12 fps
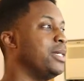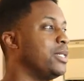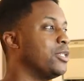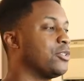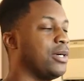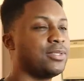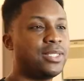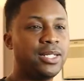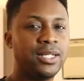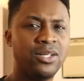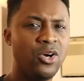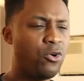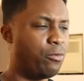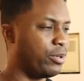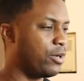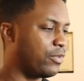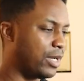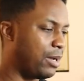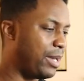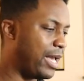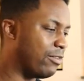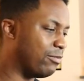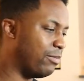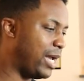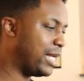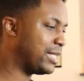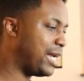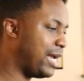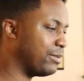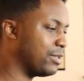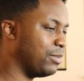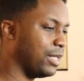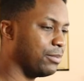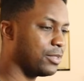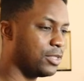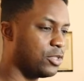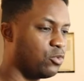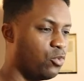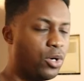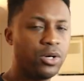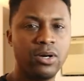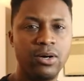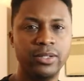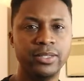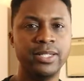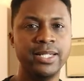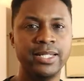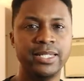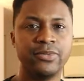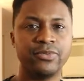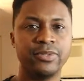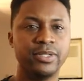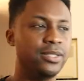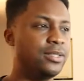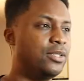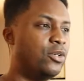So I was thinking, oh, perfect, I'm gonna have mad time to be able to just work on different,